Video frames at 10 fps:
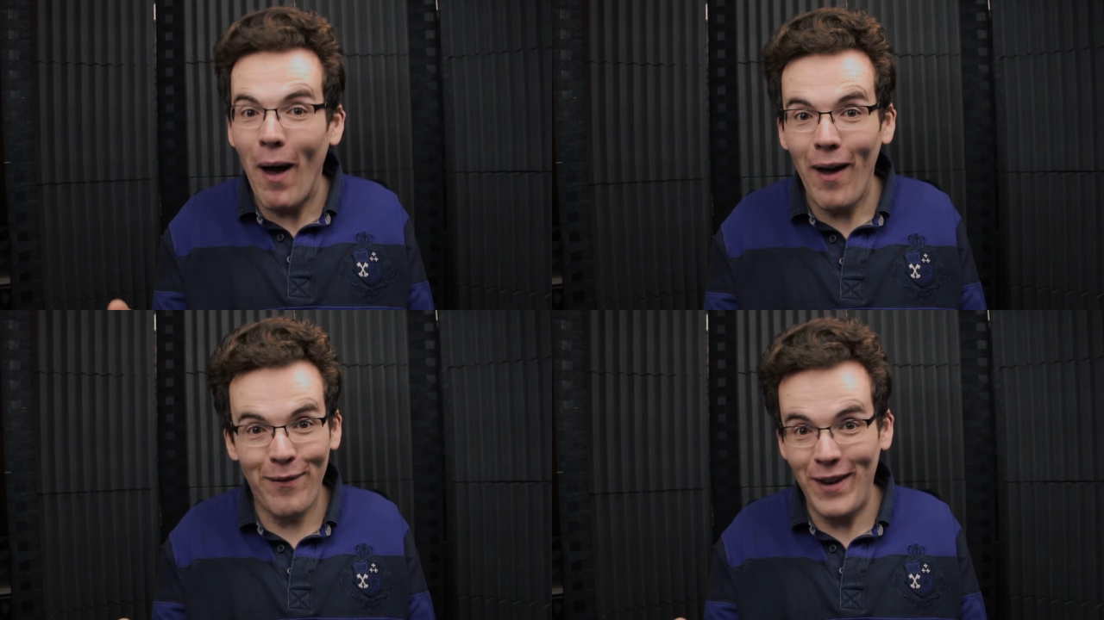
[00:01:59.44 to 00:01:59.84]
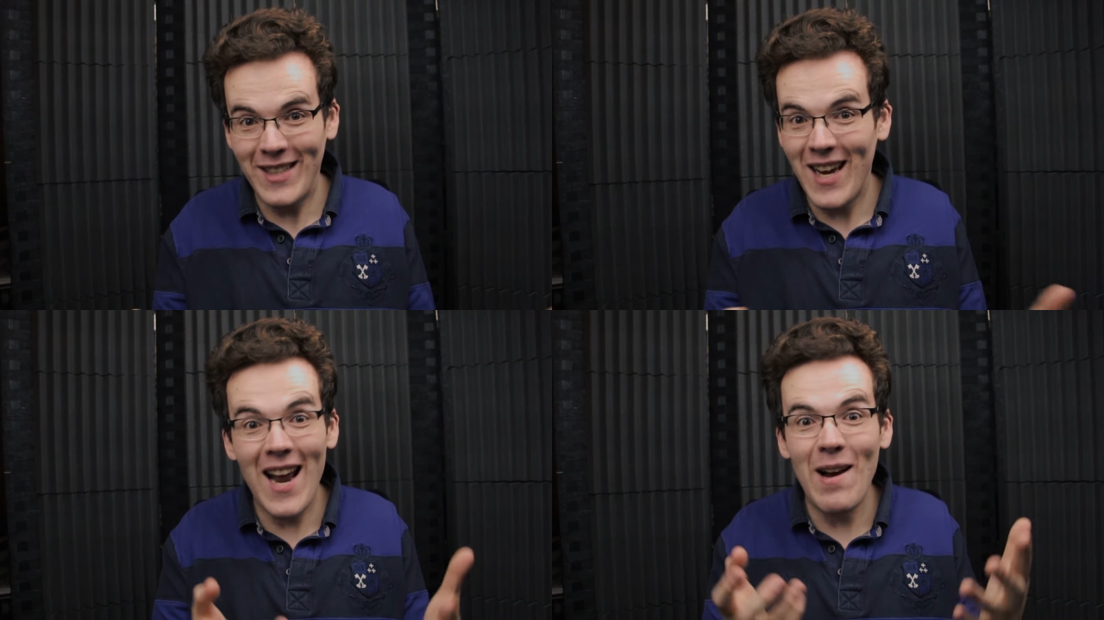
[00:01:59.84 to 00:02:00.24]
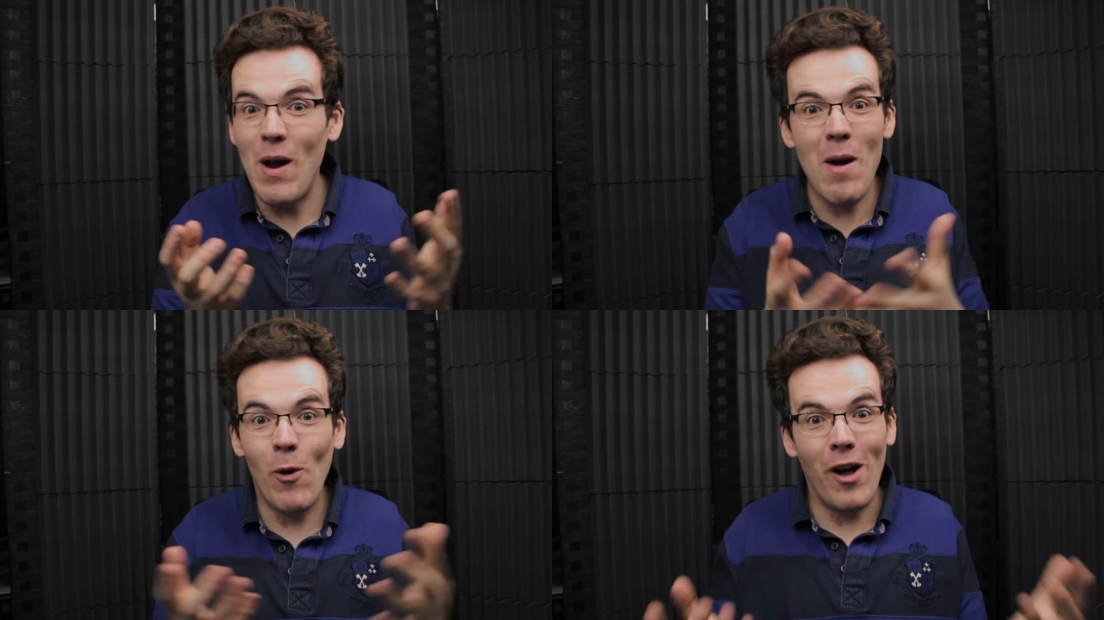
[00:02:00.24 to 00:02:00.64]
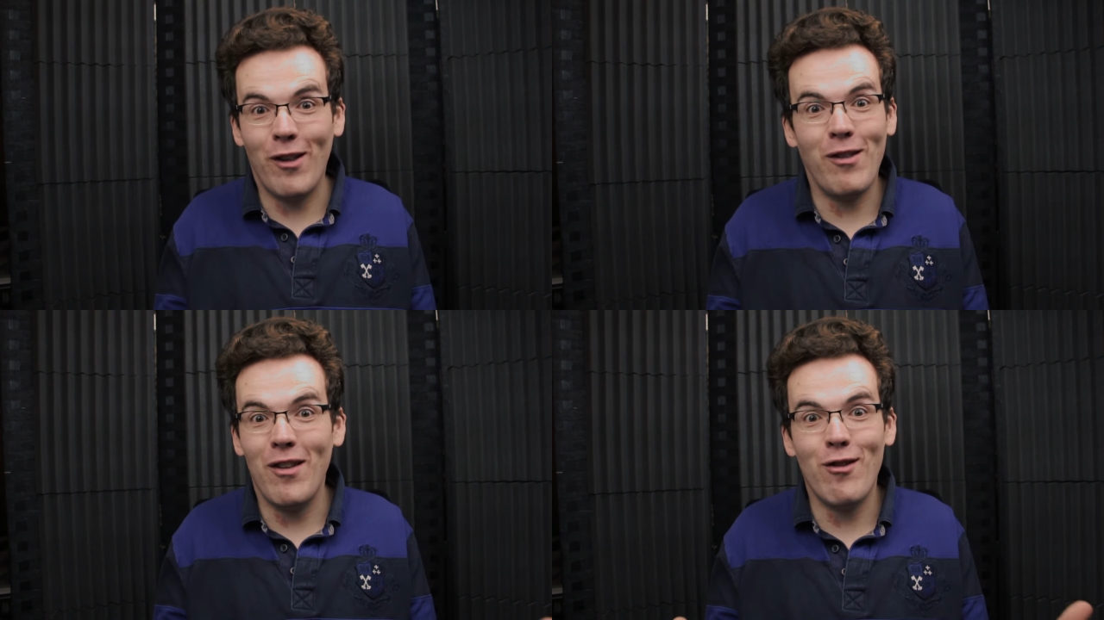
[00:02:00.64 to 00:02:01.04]
perfect. It, it
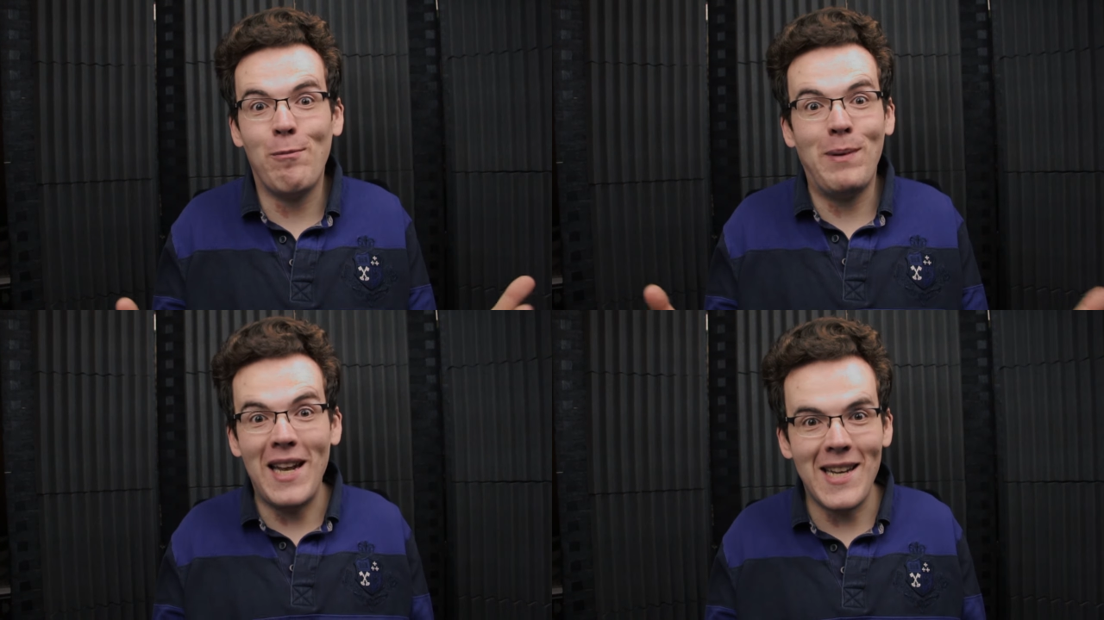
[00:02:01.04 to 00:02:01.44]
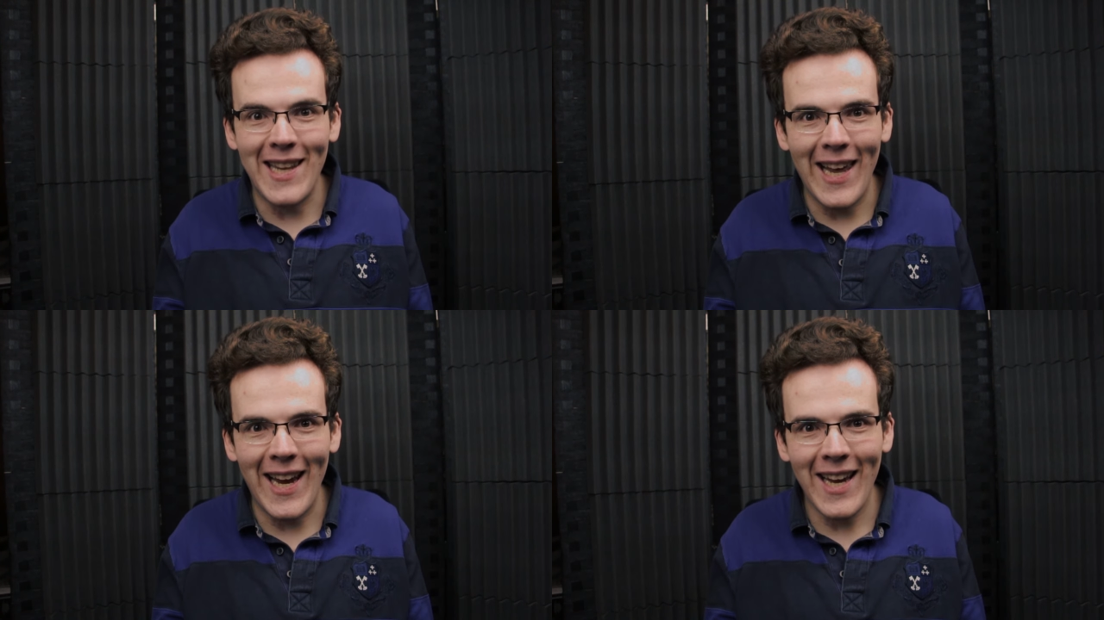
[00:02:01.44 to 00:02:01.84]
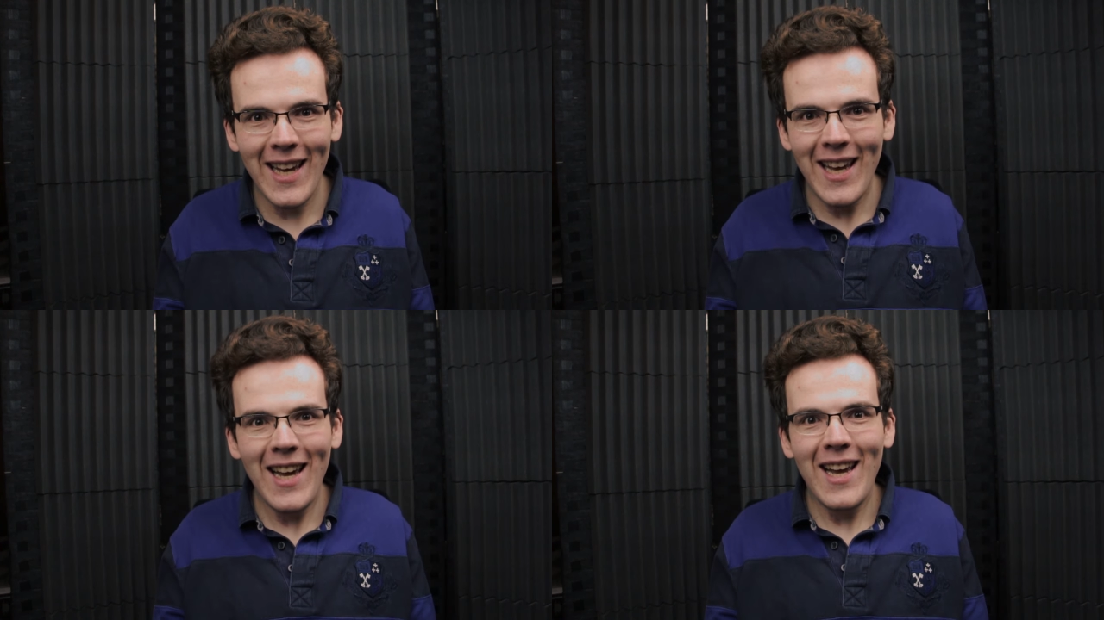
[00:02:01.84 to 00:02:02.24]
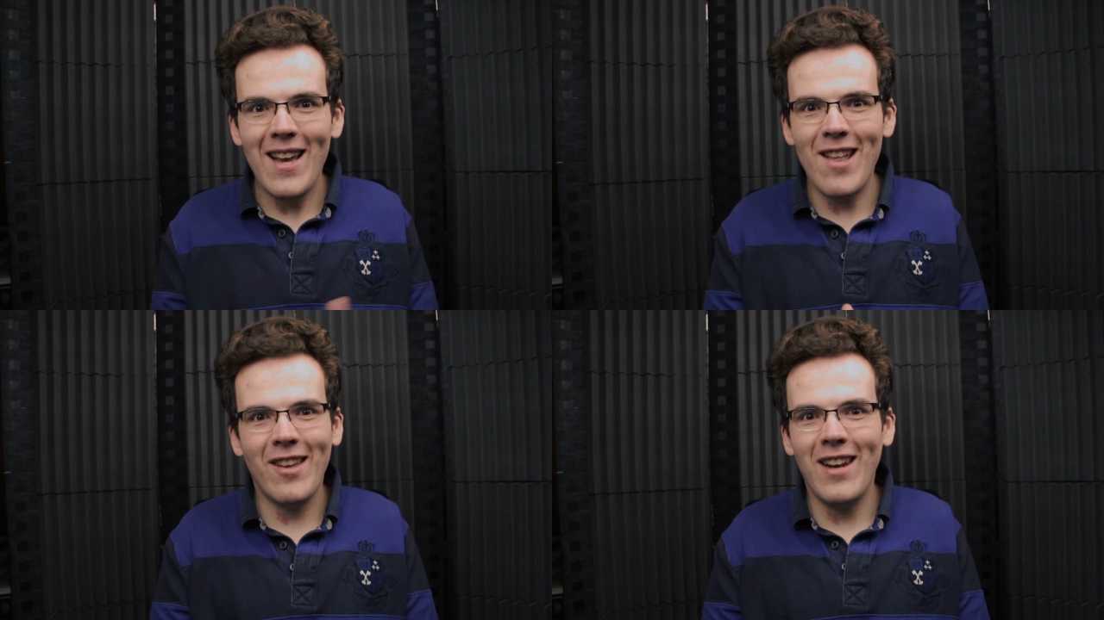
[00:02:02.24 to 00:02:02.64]
works splendidly. It's